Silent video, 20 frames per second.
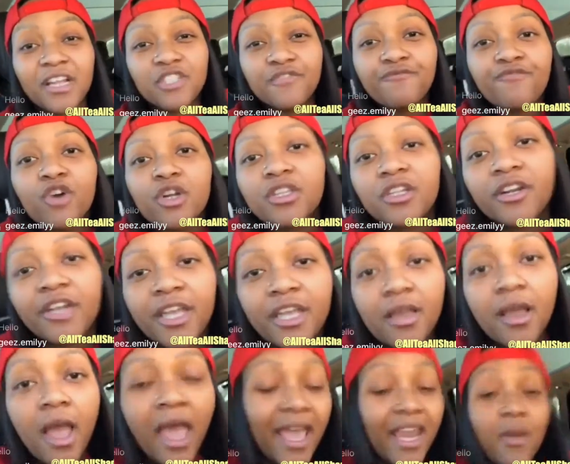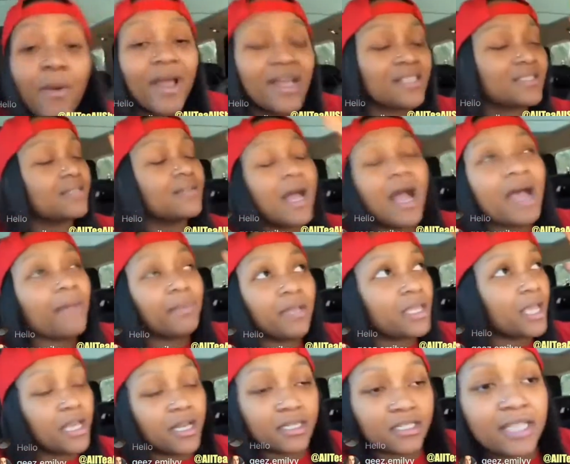It's 4:30. Anyways, I be
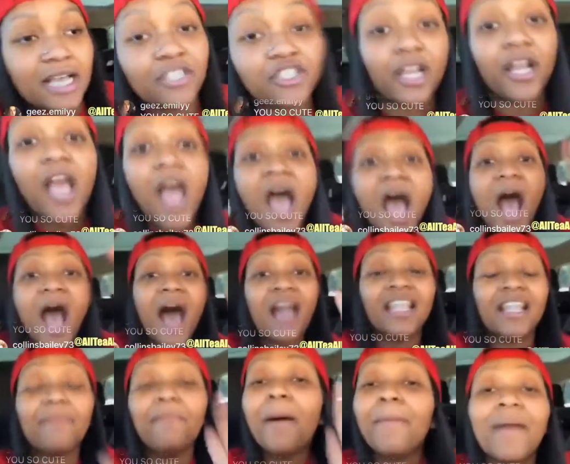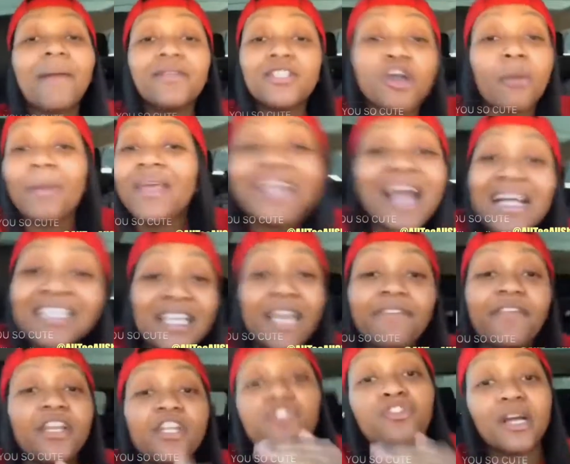getting sidetracked. My baby told me not to
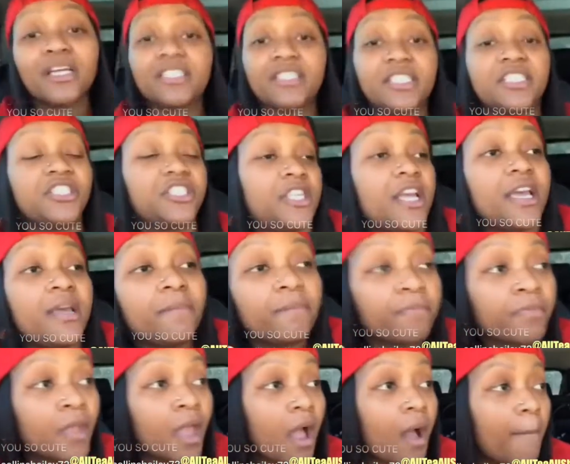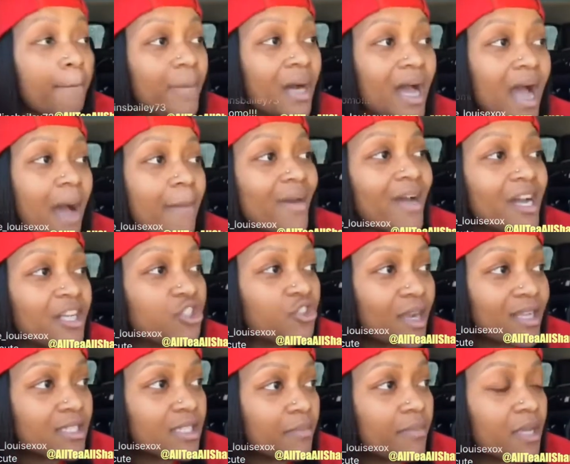even address this shit, but I'm going to
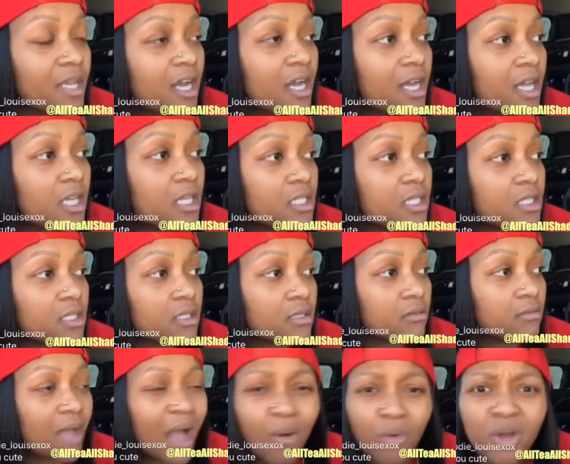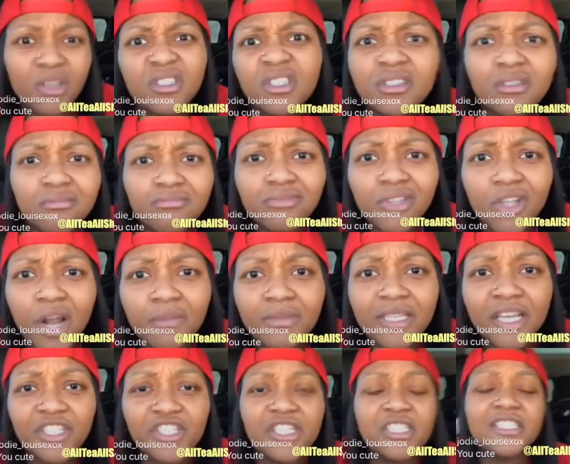address it because I want to. You know what I'm
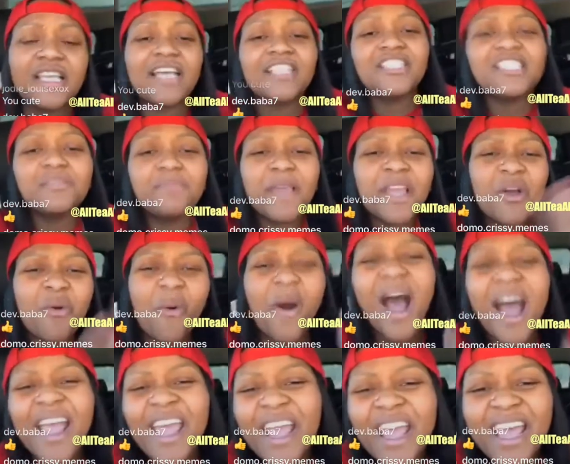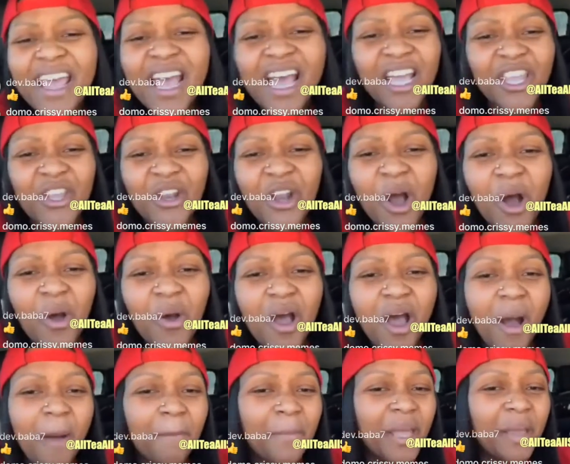saying? She said, just be quiet. You know,
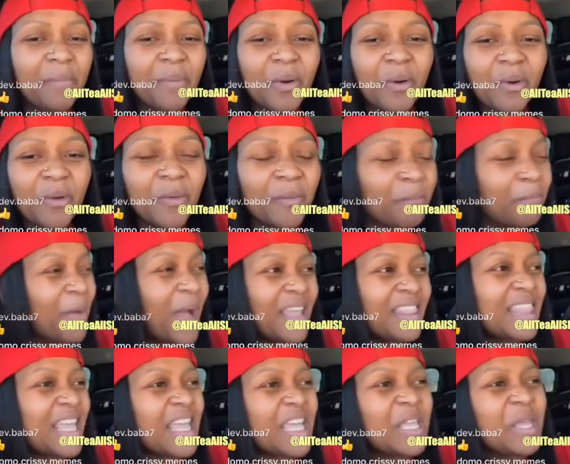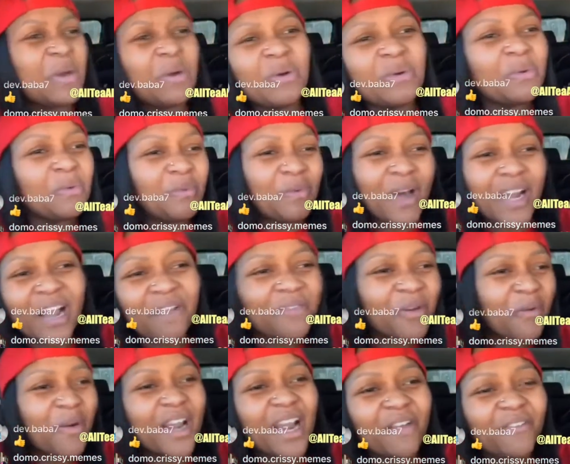people might think you
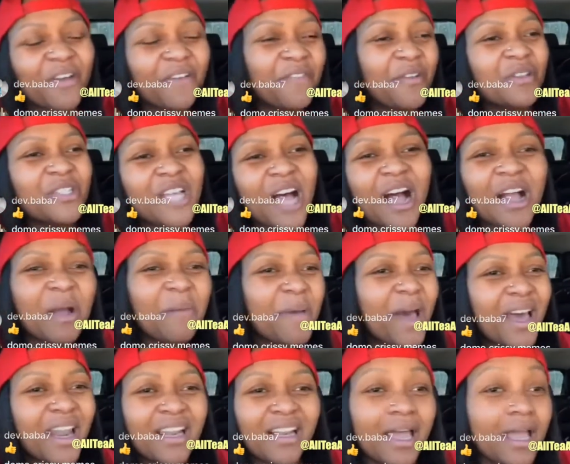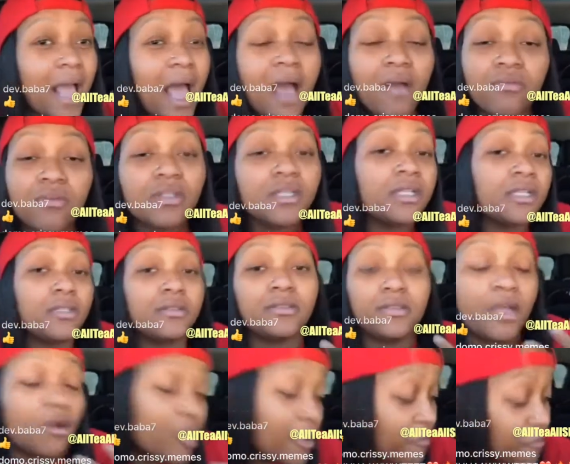whatever, if you talk about it. Like, I really
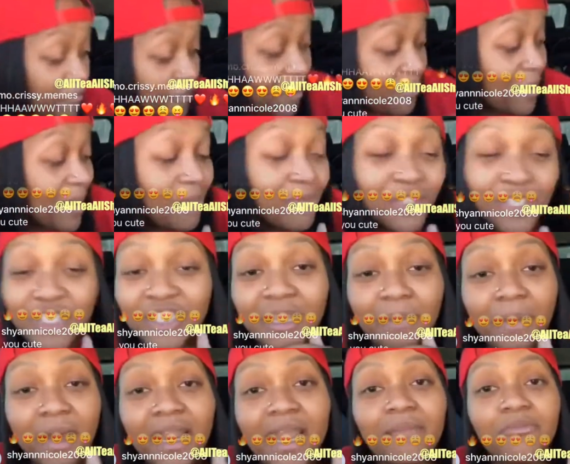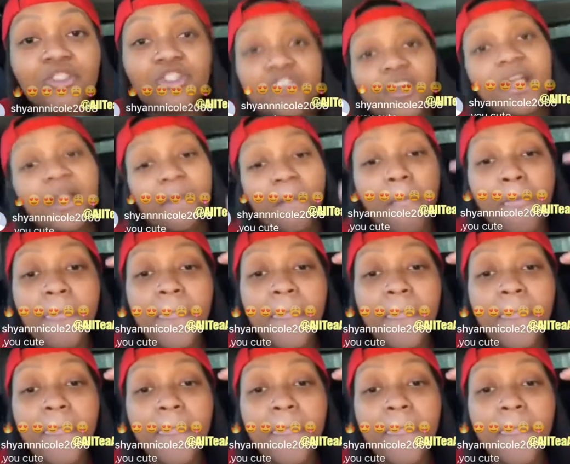don't give a fuck, but I'm going to just set my name straight.